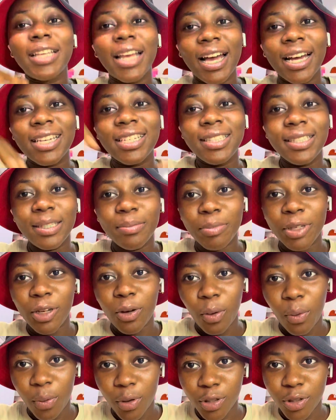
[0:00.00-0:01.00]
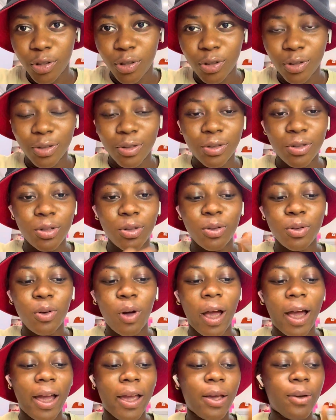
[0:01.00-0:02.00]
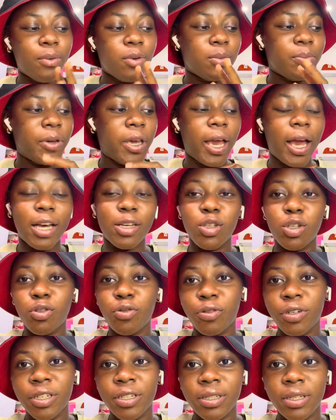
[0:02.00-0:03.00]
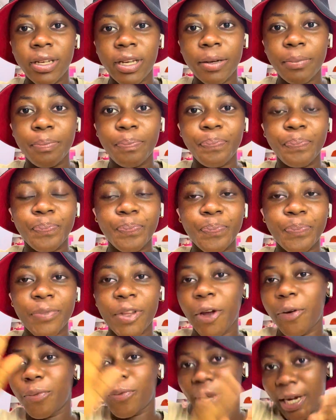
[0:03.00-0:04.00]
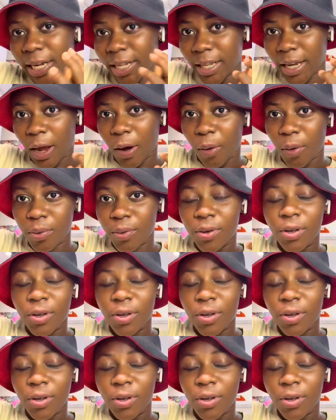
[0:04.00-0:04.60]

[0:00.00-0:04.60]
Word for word: asked me questions, so I will be answering them right now.